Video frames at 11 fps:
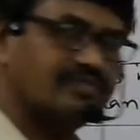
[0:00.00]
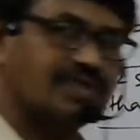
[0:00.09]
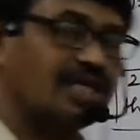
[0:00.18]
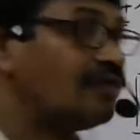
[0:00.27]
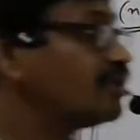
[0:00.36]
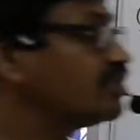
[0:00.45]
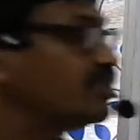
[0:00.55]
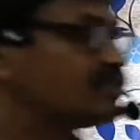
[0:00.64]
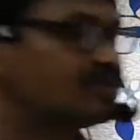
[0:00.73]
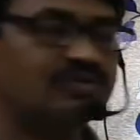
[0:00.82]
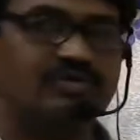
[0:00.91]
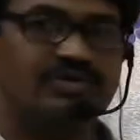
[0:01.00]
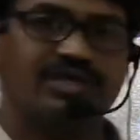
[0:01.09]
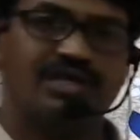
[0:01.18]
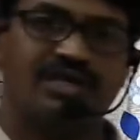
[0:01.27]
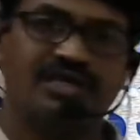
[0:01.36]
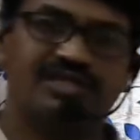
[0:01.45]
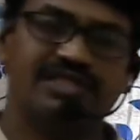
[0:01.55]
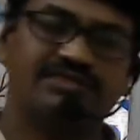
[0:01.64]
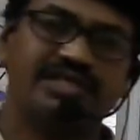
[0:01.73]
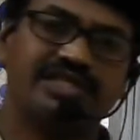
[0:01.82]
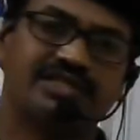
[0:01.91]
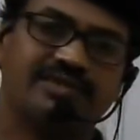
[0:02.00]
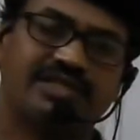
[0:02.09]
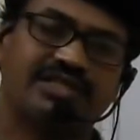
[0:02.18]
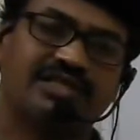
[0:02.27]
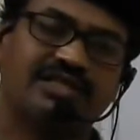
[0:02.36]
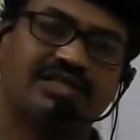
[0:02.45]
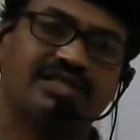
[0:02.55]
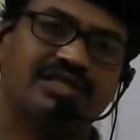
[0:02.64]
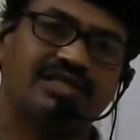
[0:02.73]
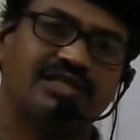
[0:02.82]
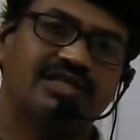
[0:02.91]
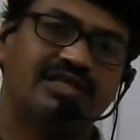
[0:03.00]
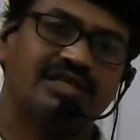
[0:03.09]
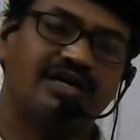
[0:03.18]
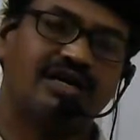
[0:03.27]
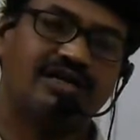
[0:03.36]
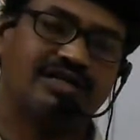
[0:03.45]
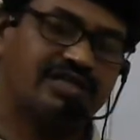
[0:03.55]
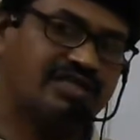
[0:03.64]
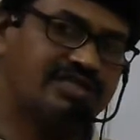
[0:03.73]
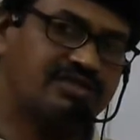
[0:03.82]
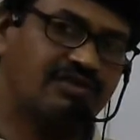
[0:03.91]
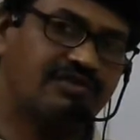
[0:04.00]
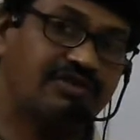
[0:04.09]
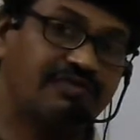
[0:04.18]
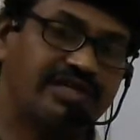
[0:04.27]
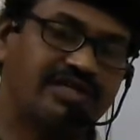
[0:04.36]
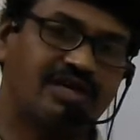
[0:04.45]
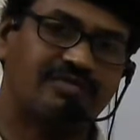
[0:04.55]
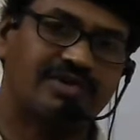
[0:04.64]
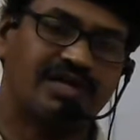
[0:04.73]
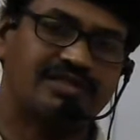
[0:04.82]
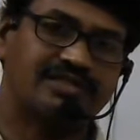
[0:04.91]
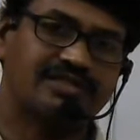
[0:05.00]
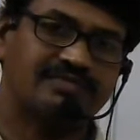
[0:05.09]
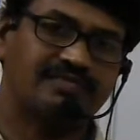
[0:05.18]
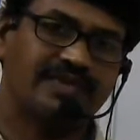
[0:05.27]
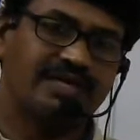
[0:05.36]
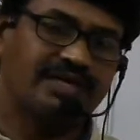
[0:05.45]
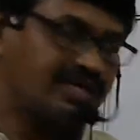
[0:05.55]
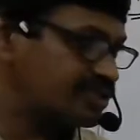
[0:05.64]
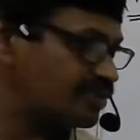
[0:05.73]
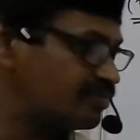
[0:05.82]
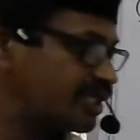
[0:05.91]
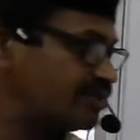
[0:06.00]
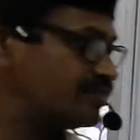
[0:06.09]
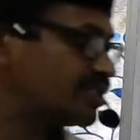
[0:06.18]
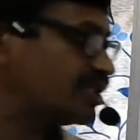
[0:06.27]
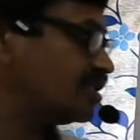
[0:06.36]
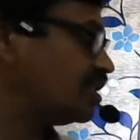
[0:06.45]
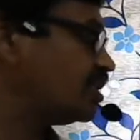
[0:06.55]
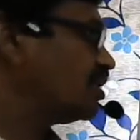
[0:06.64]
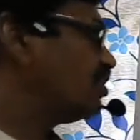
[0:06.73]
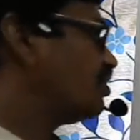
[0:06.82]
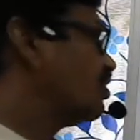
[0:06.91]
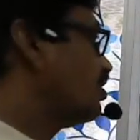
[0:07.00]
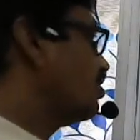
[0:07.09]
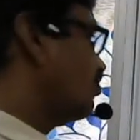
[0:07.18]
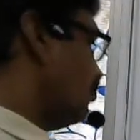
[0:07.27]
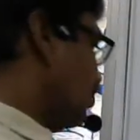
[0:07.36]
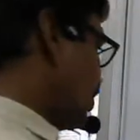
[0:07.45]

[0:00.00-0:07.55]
Among these two, like this we can expect energies of different orbitals. Sometimes we may